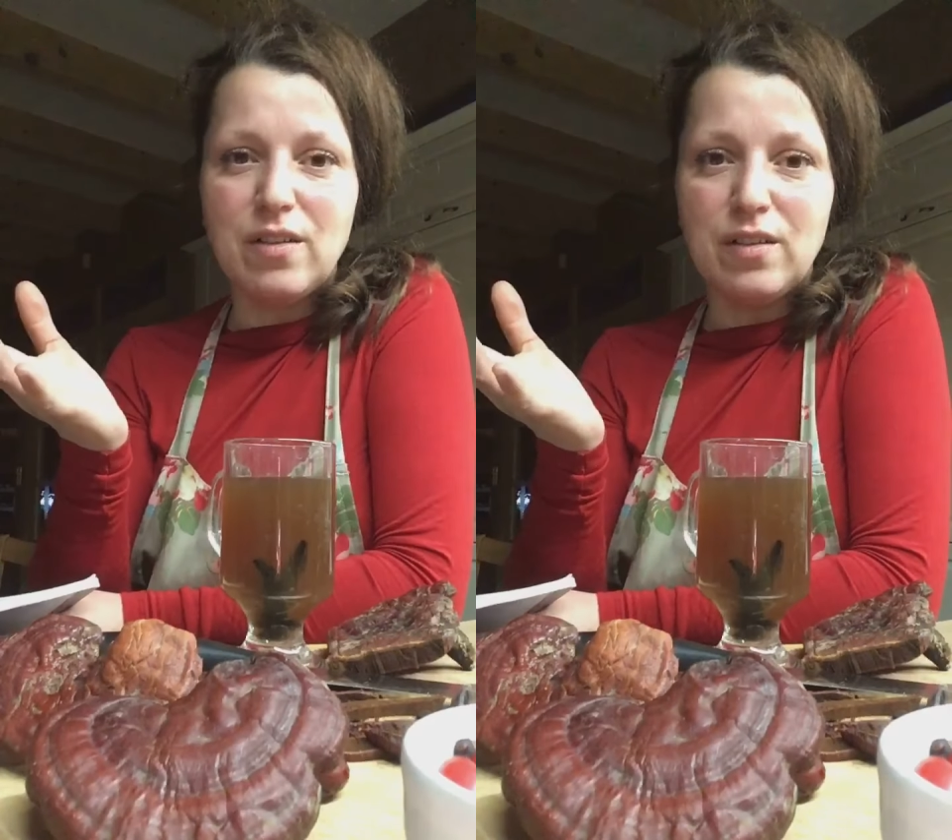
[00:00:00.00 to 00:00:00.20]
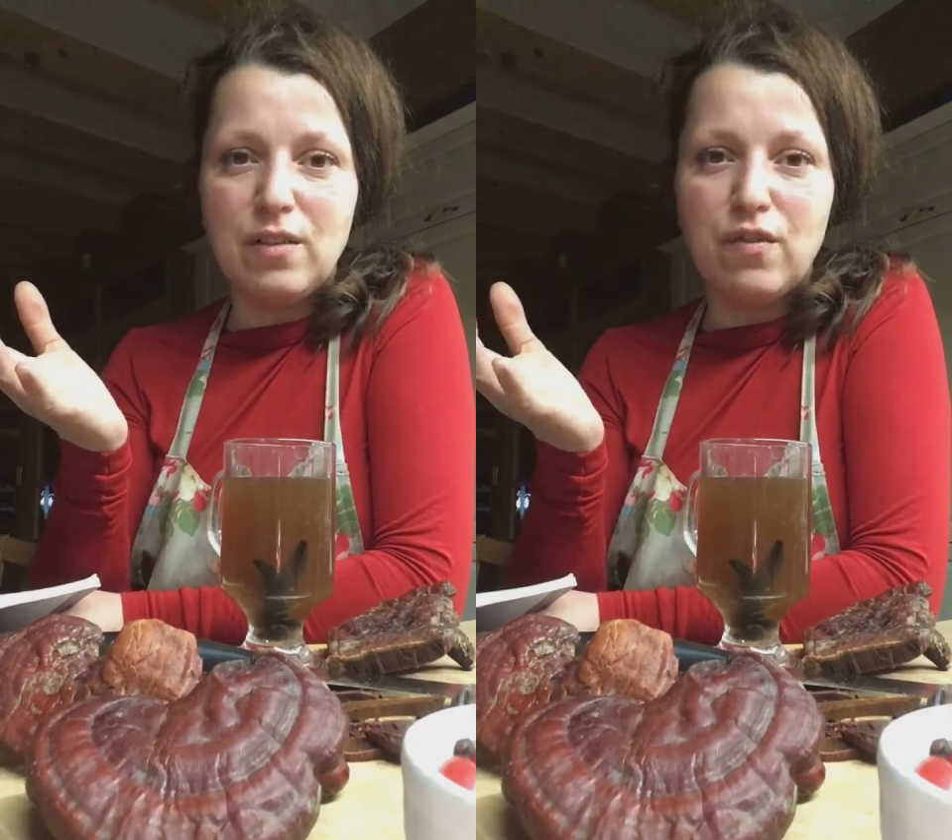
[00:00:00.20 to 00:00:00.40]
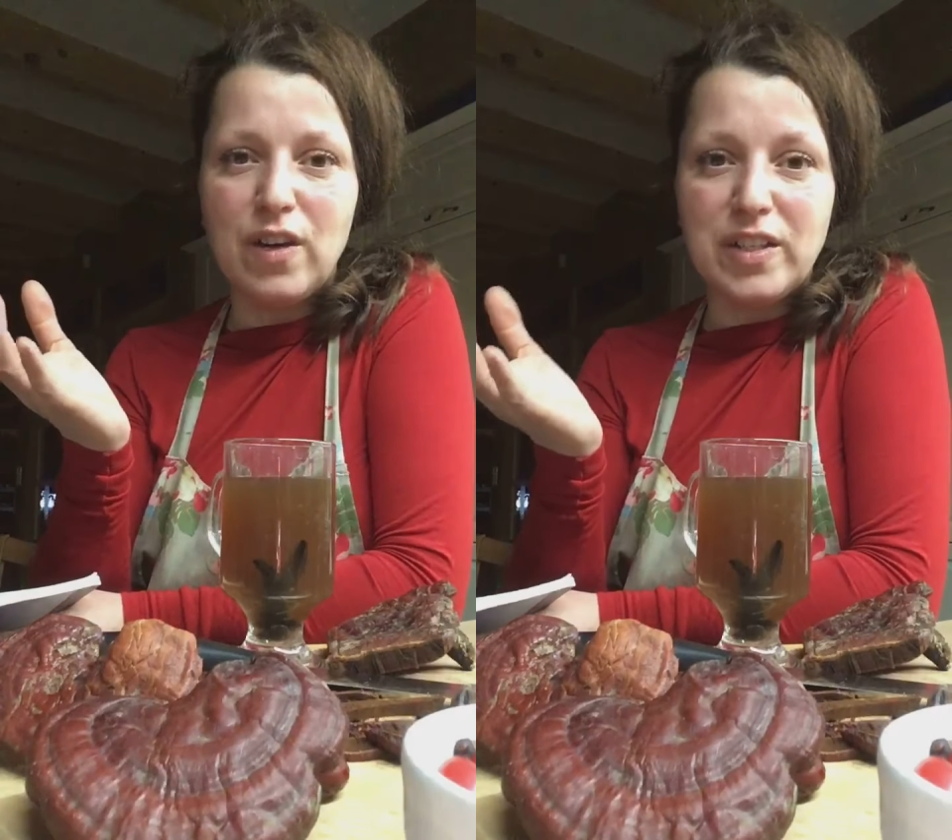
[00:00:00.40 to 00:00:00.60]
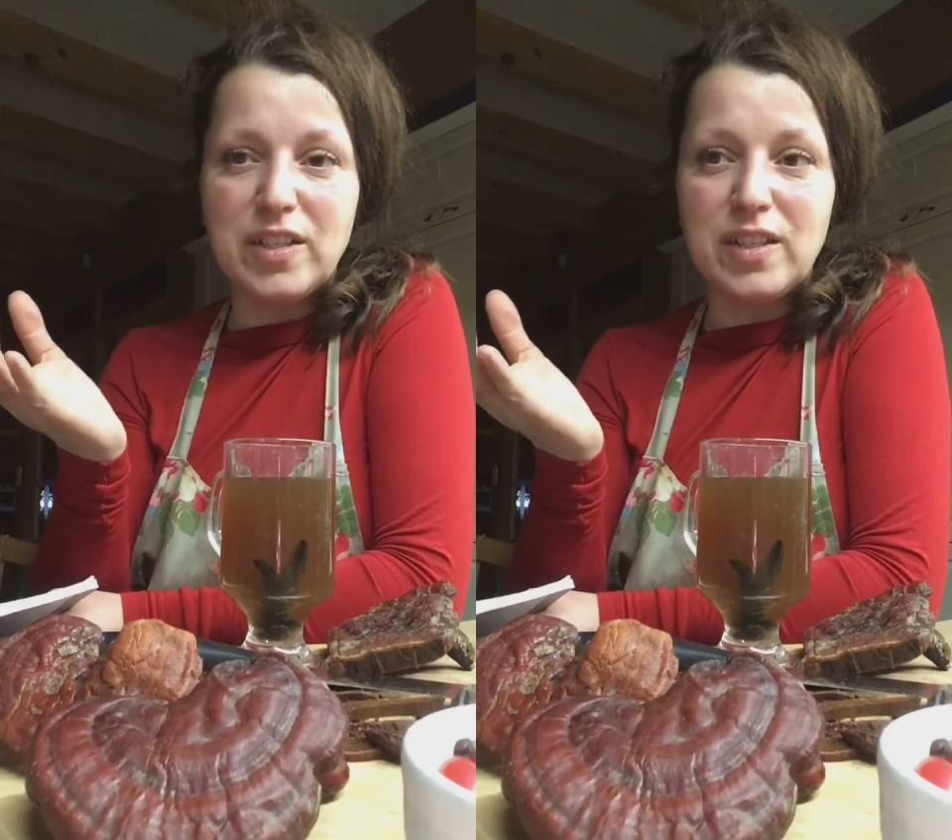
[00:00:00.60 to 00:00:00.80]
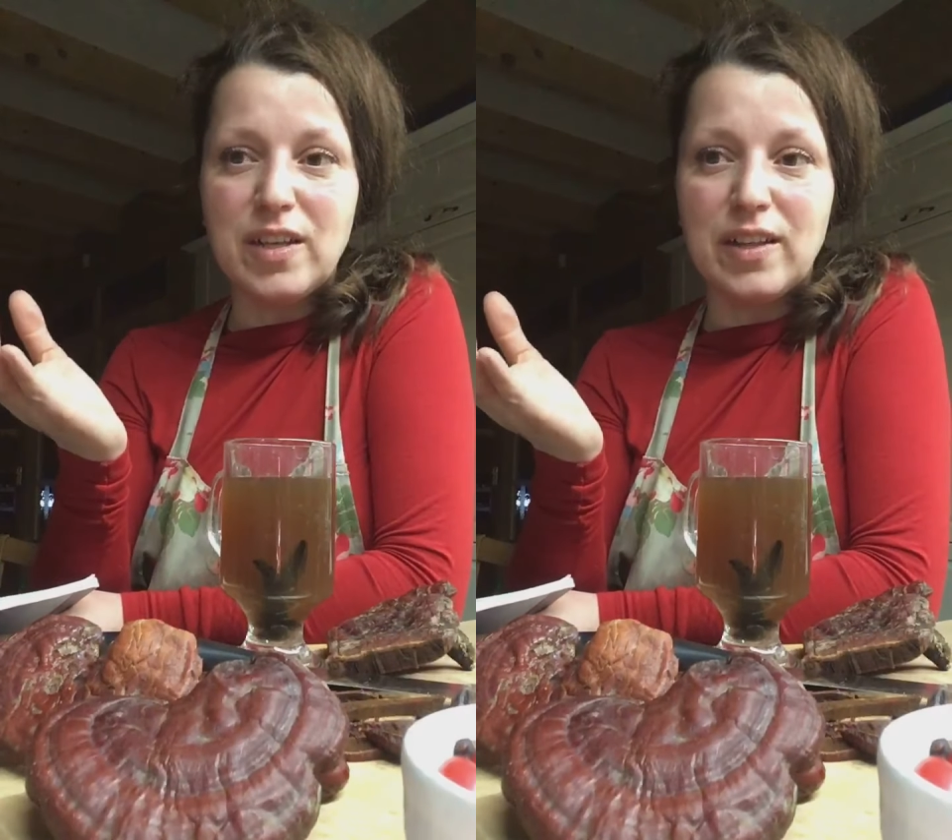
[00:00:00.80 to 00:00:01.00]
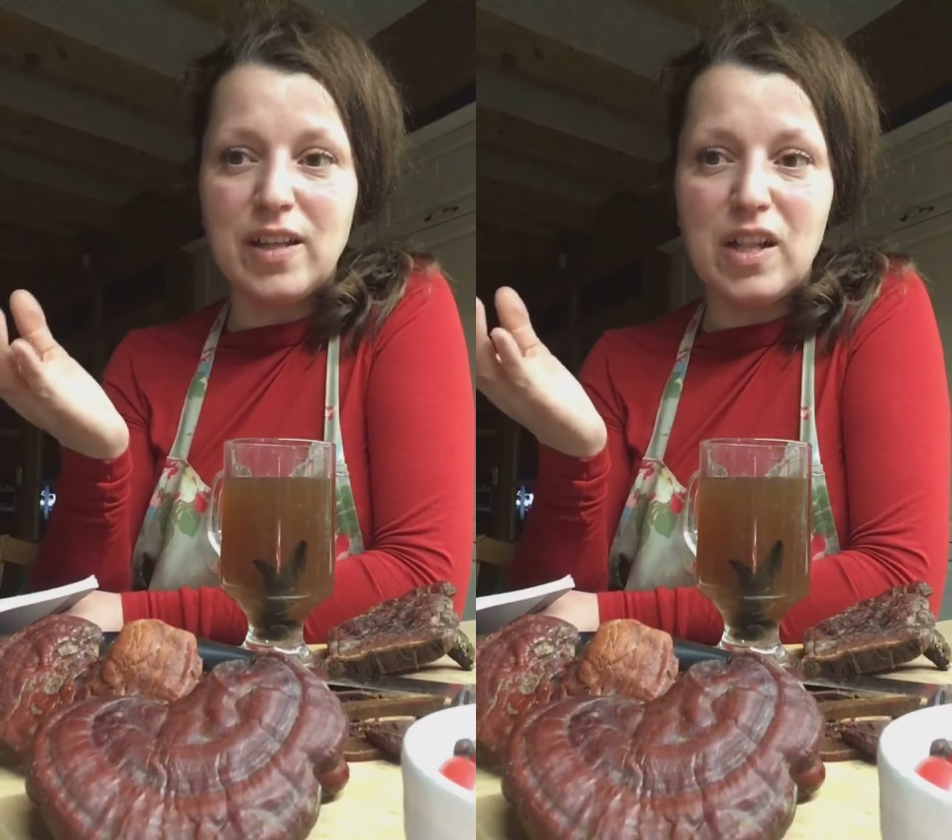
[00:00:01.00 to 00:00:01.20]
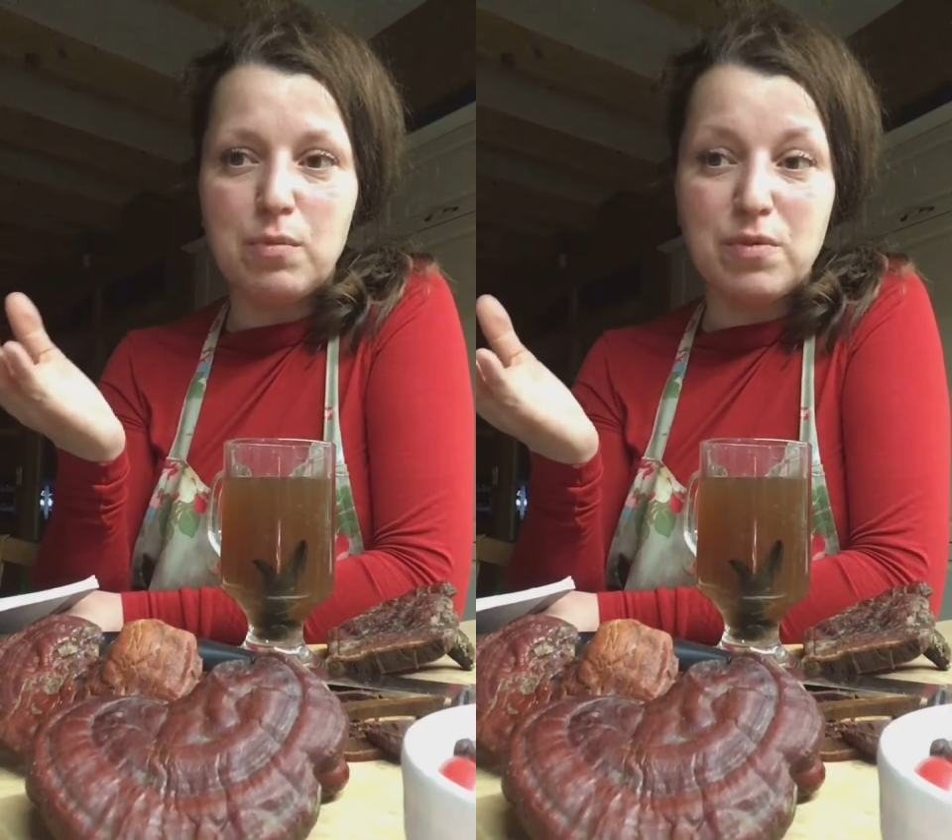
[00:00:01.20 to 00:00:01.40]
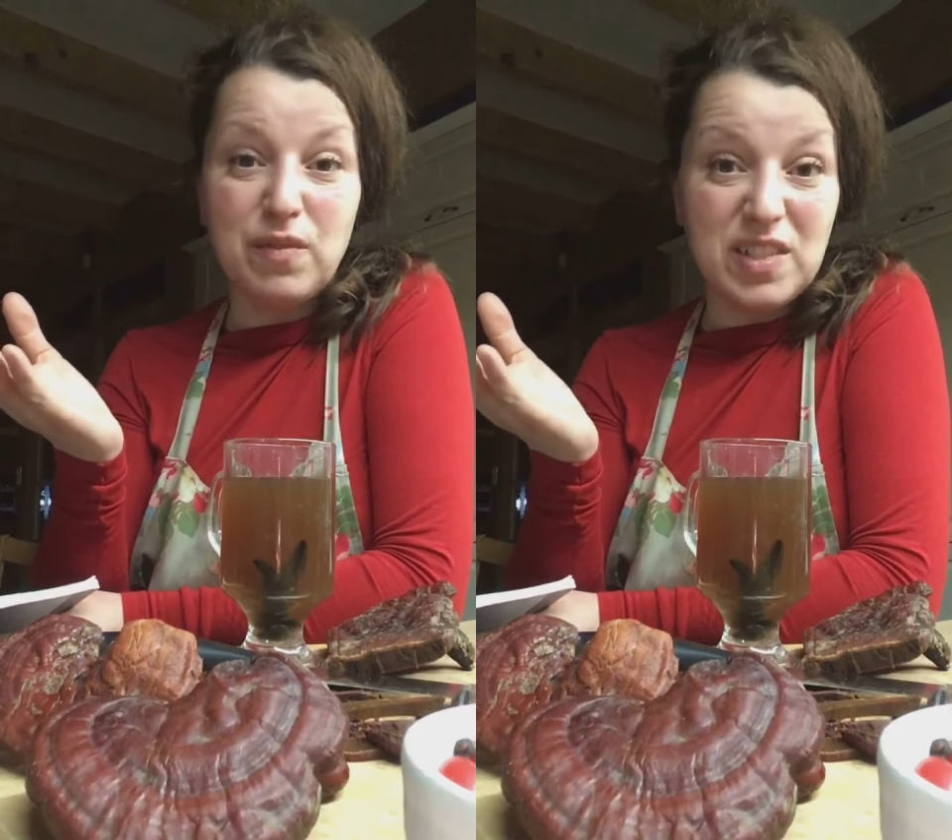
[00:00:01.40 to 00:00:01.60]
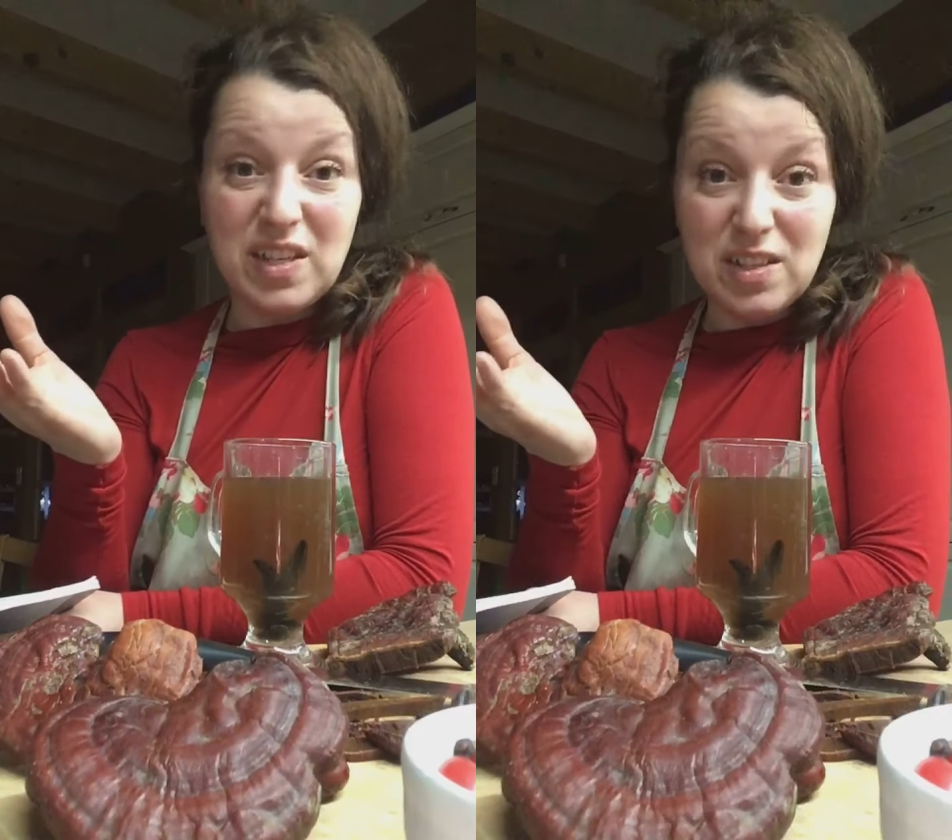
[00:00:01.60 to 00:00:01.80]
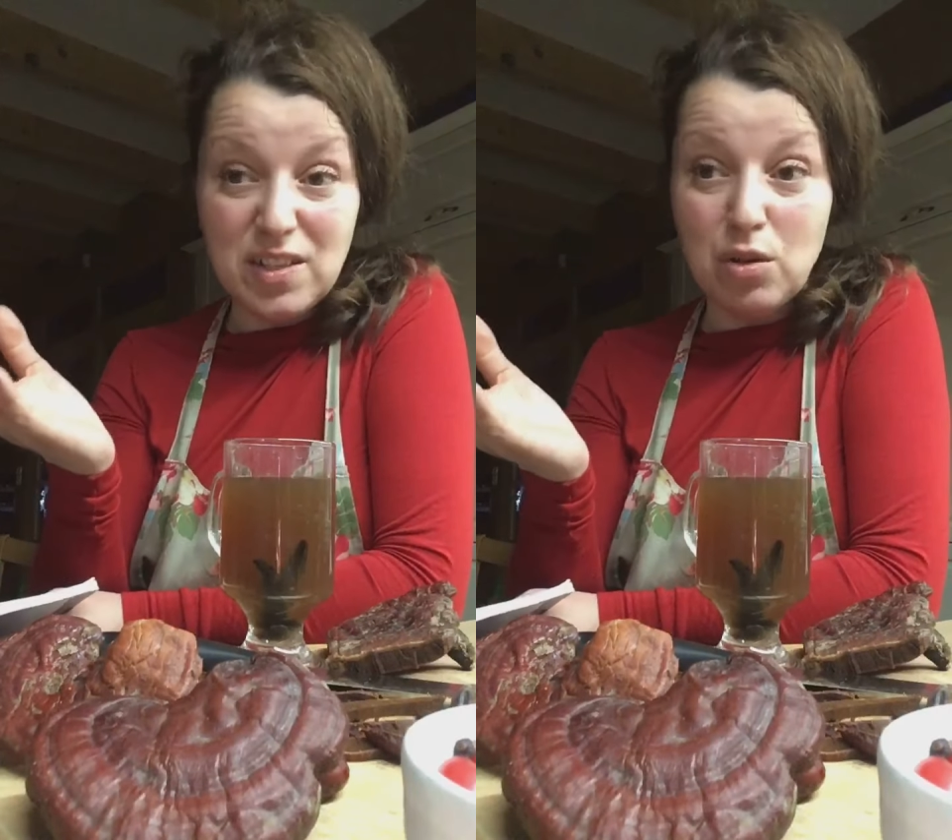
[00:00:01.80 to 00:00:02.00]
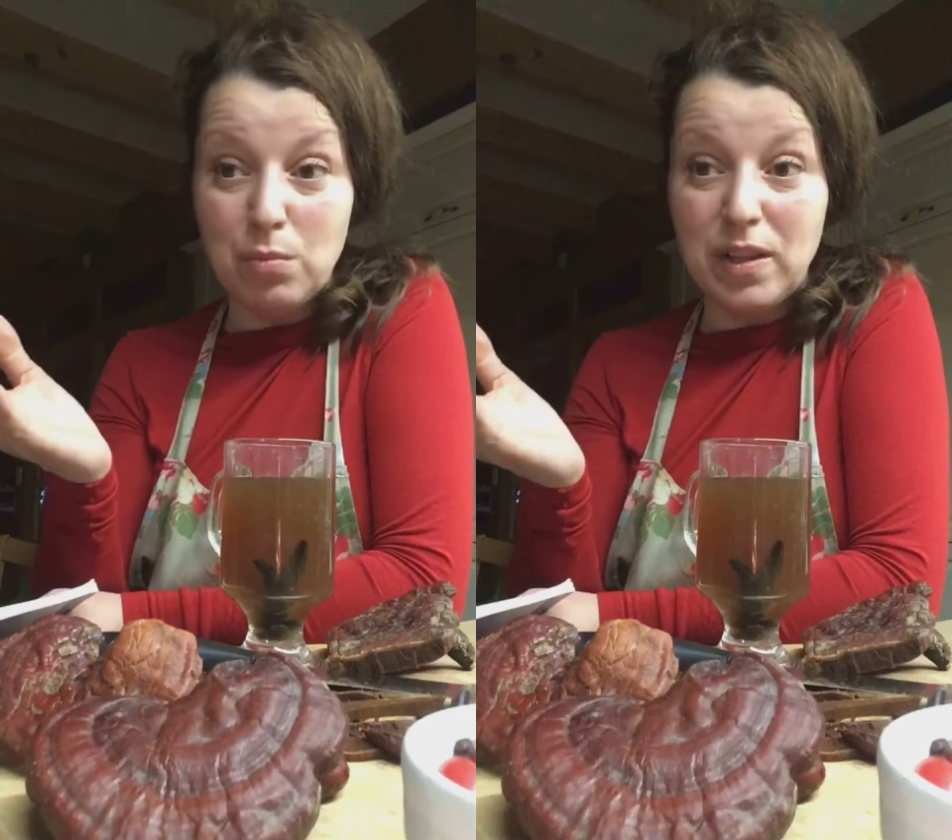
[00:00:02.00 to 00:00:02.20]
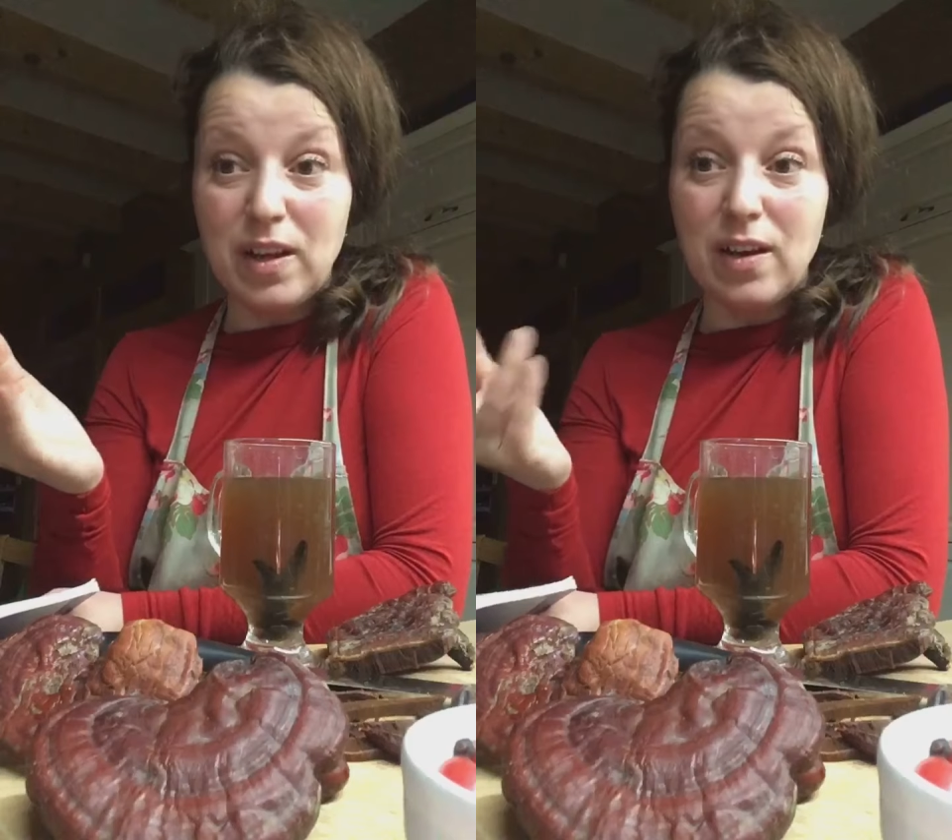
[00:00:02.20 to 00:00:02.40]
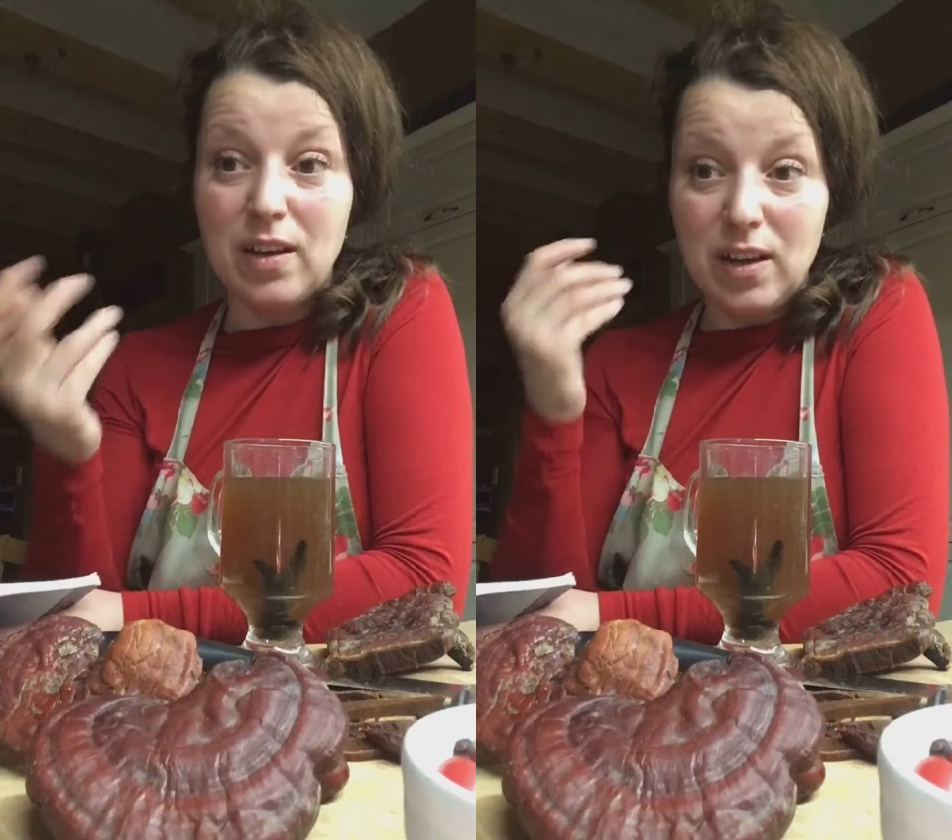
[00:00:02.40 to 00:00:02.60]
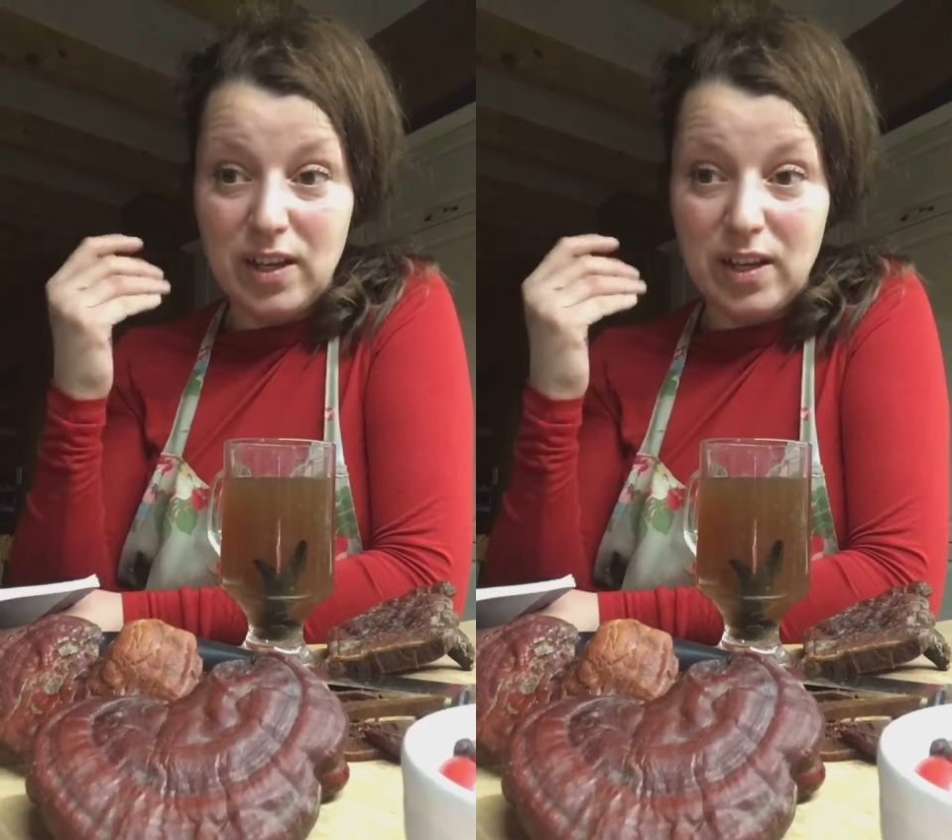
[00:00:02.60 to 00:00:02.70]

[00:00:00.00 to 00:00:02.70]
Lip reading: the fatigue and helps with insomnia.